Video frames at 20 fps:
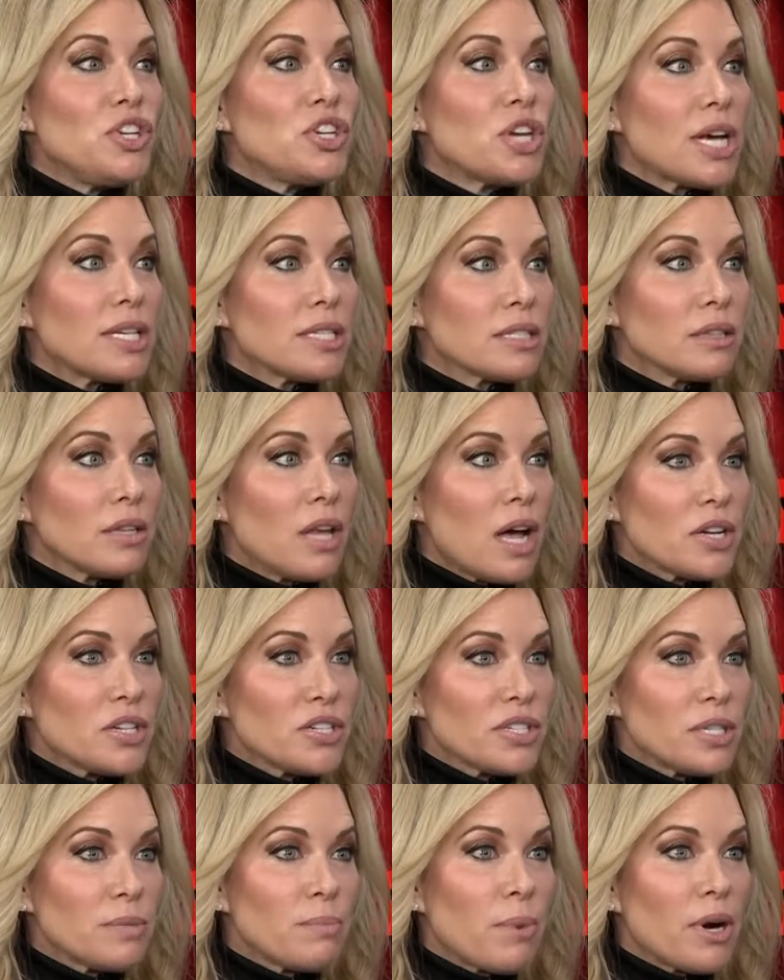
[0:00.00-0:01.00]
just
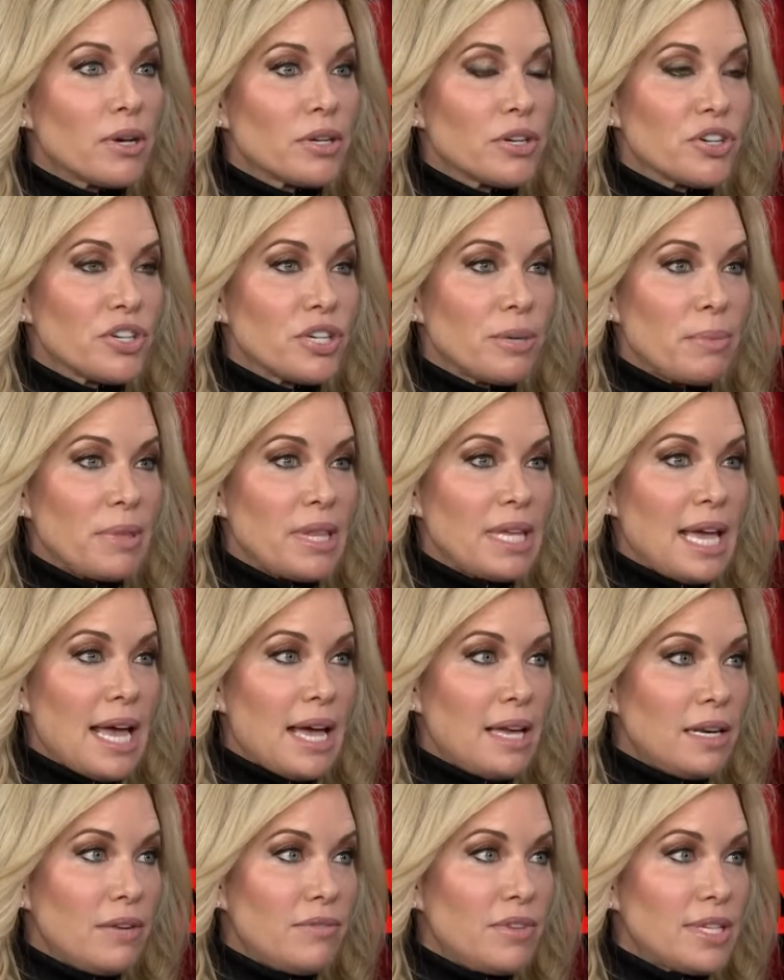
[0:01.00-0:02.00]
launched this partnership at the
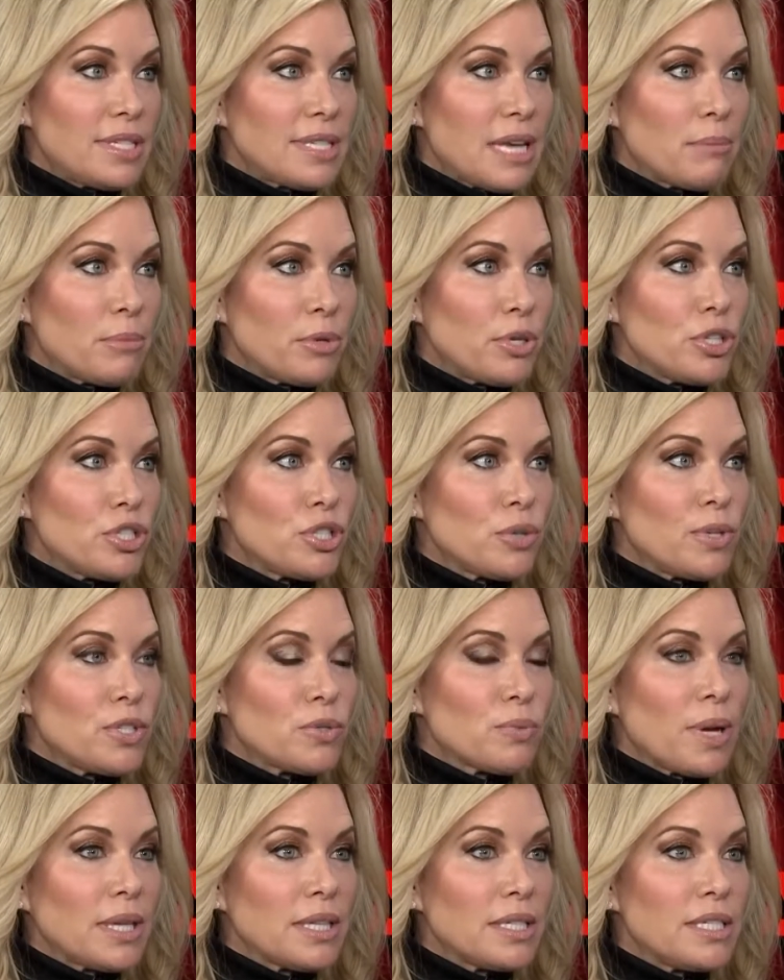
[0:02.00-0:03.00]
end of December, so
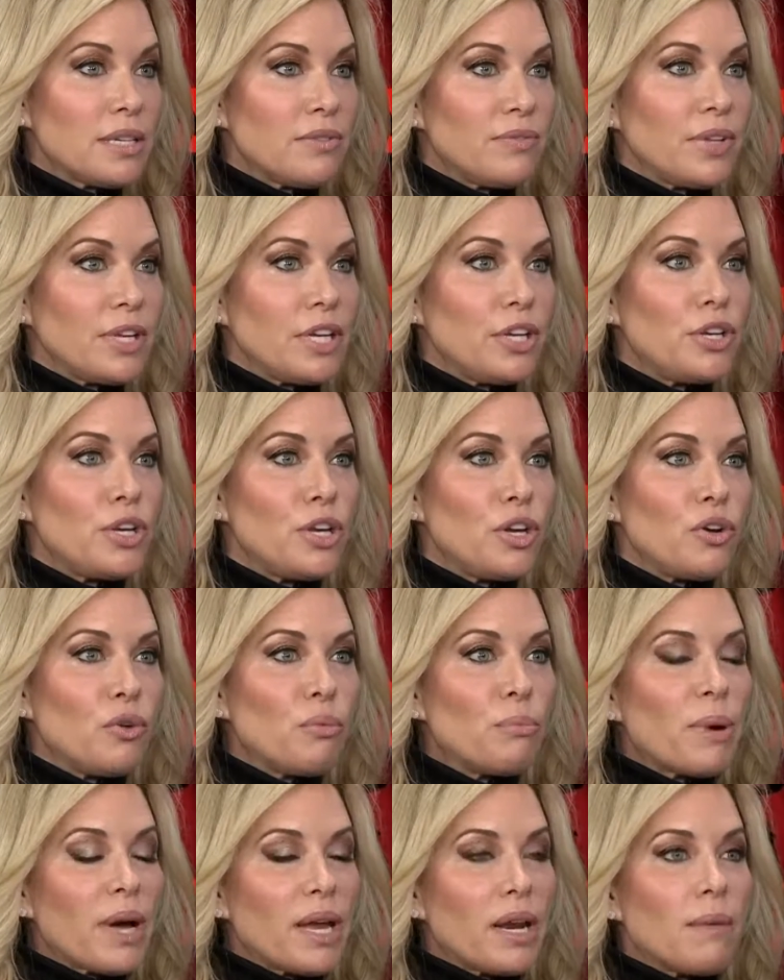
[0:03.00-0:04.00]
it's relatively
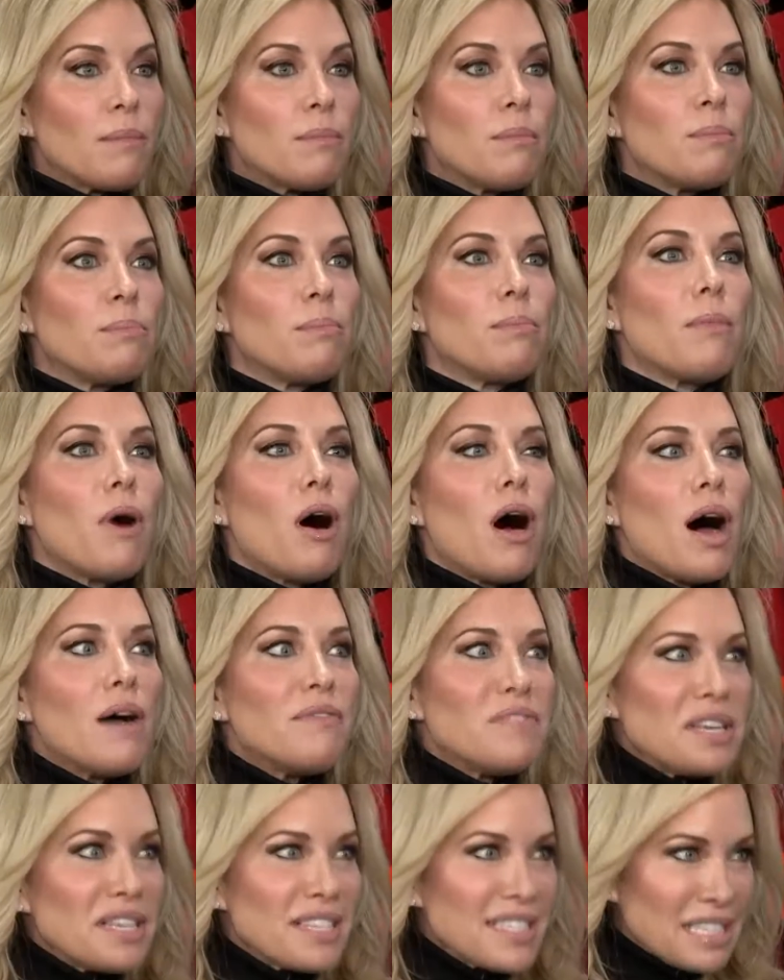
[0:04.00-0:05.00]
new, but
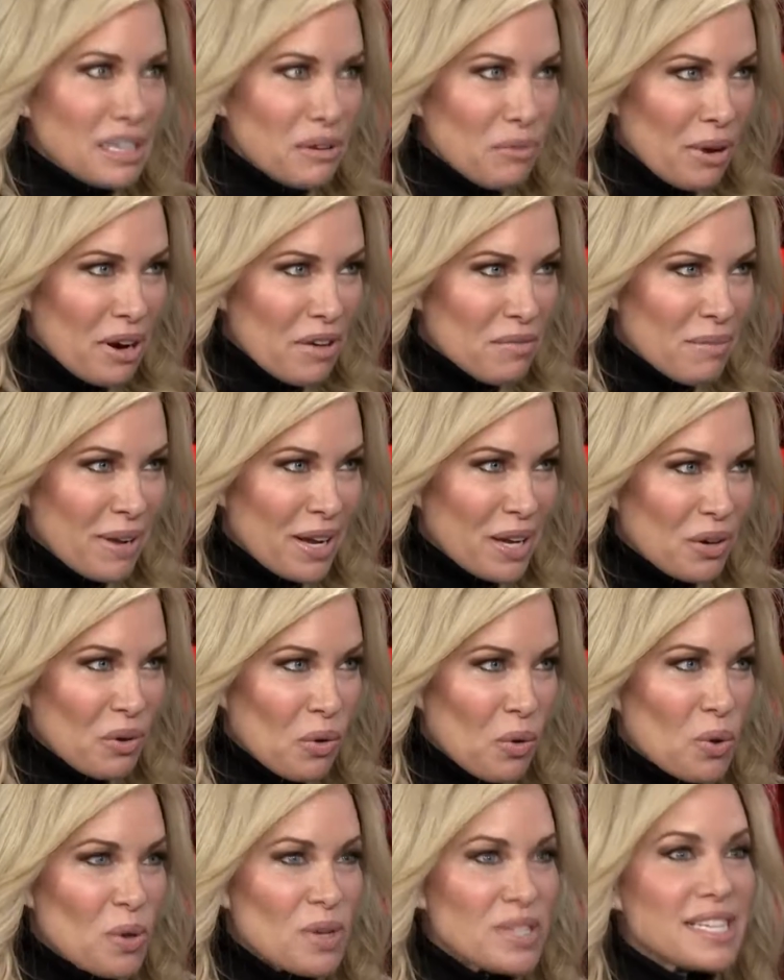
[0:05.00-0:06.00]
obviously one of my
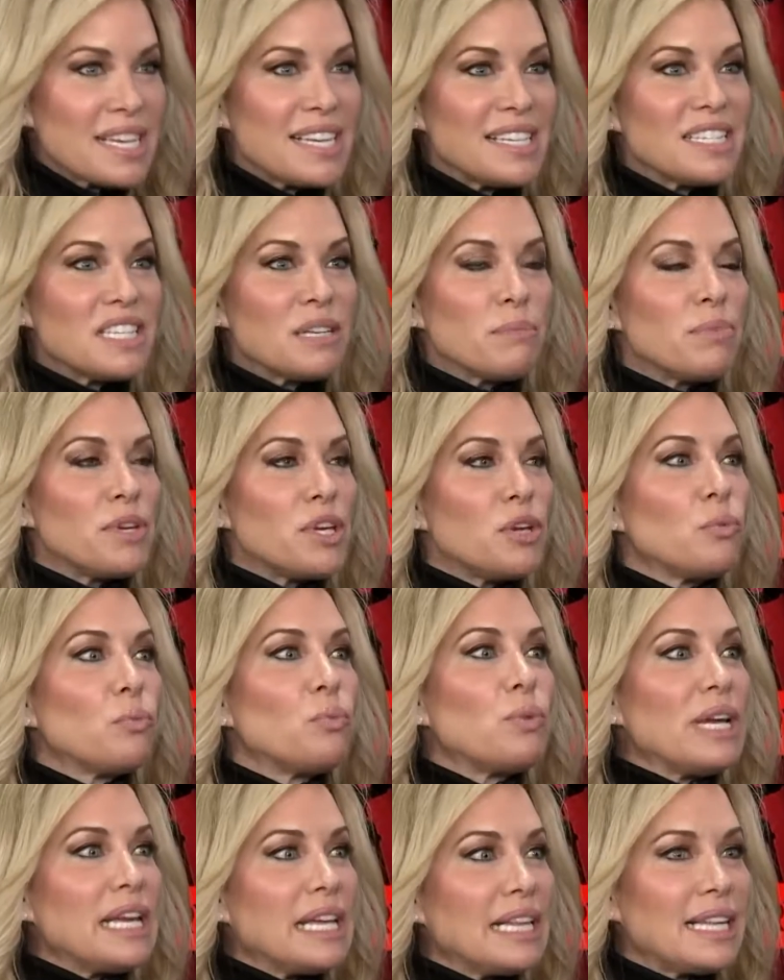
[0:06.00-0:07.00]
goals is to be
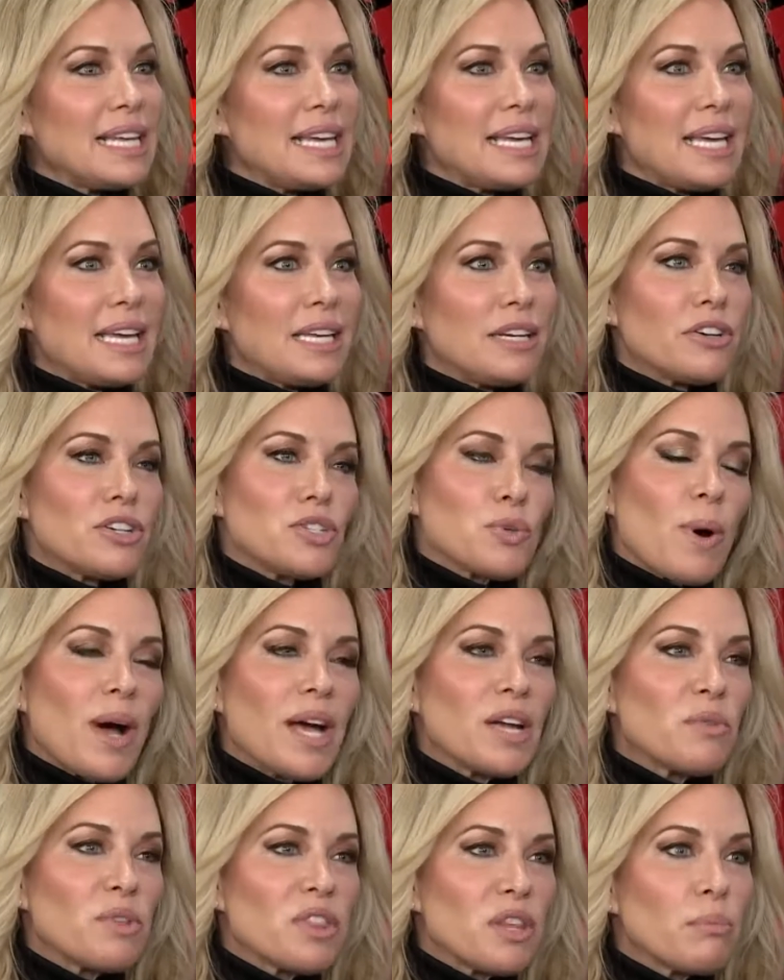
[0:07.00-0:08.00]
really
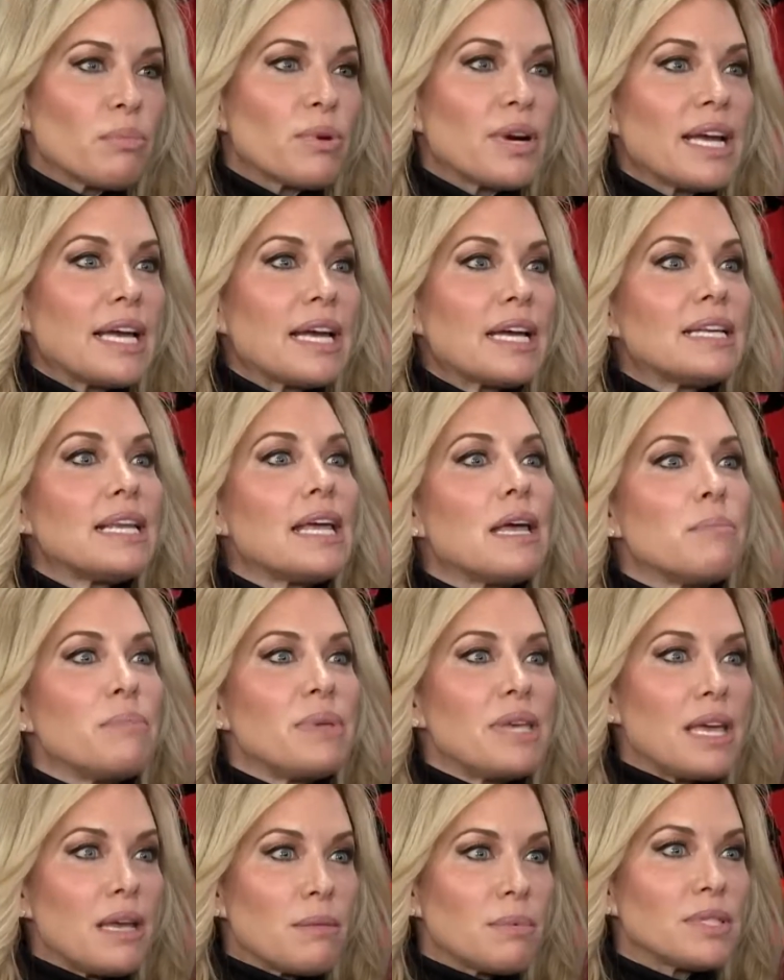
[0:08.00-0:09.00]
intertwined with the brand and
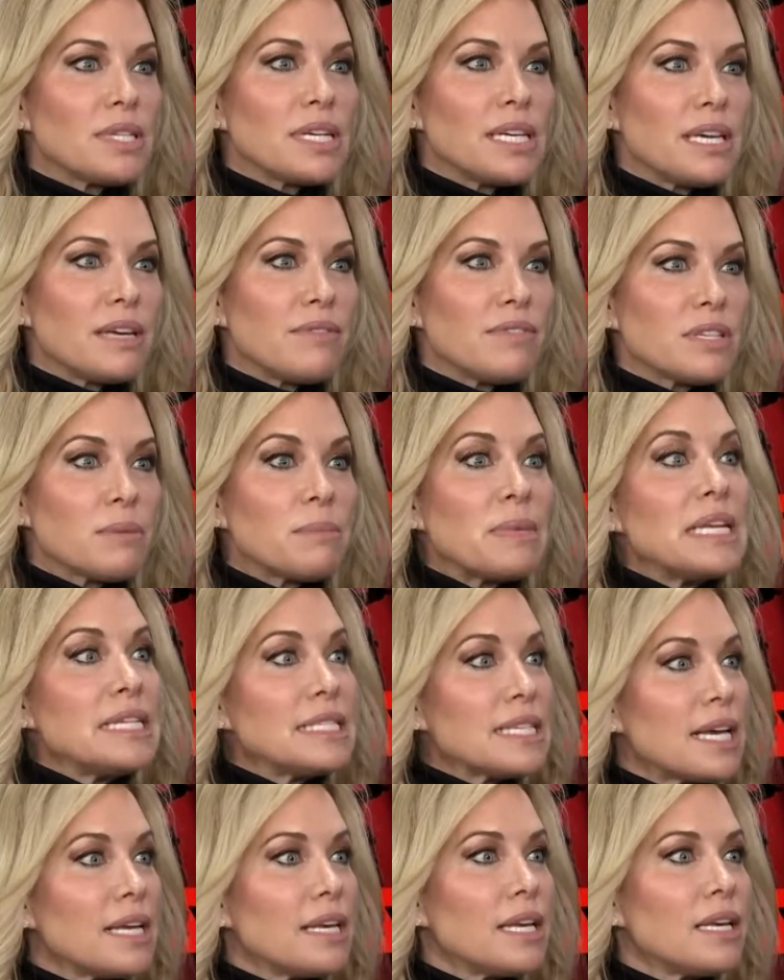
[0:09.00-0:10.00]
be able to give some
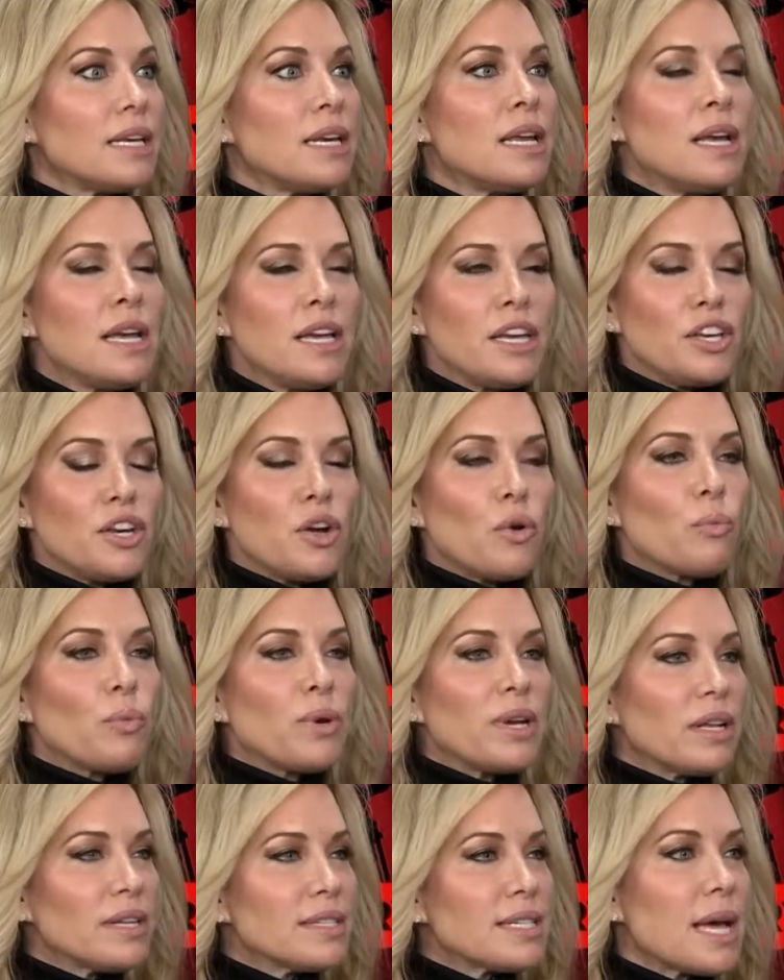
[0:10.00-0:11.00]
insight and, you know,
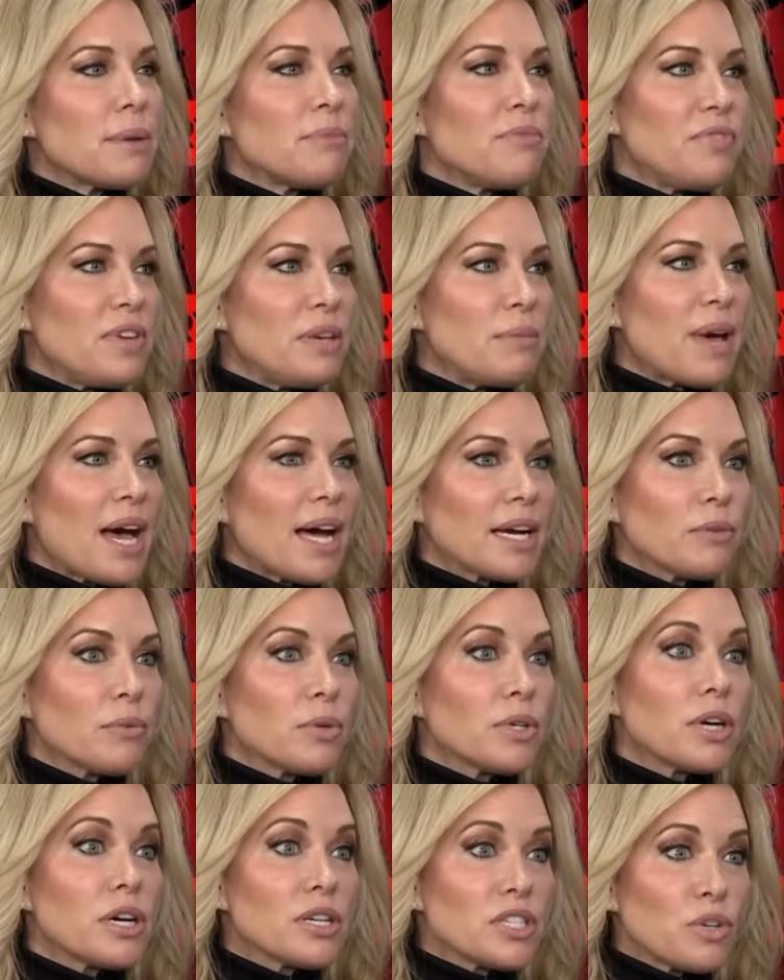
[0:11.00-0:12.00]
real-time feedback in
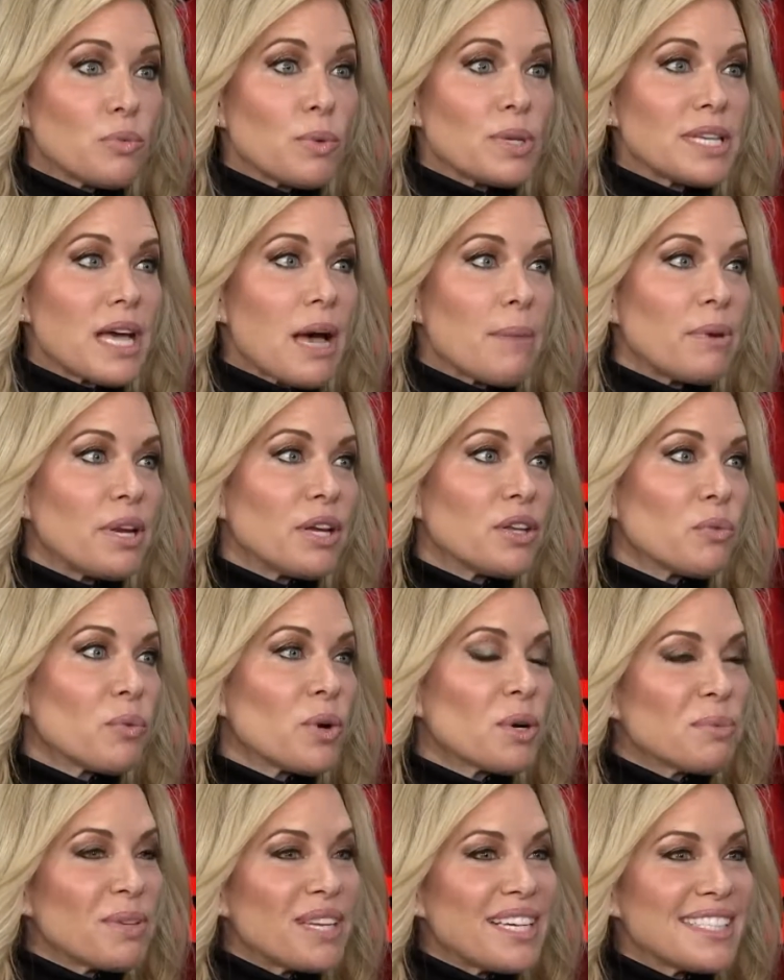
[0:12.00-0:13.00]
regards to what's happening in the
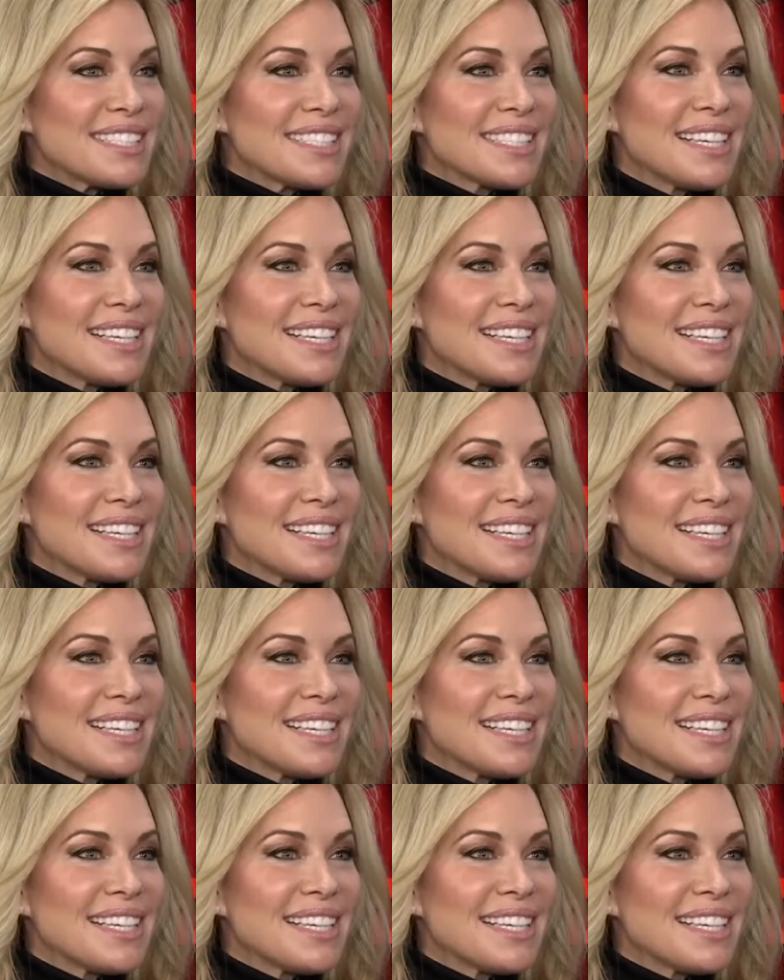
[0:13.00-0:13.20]
workplace.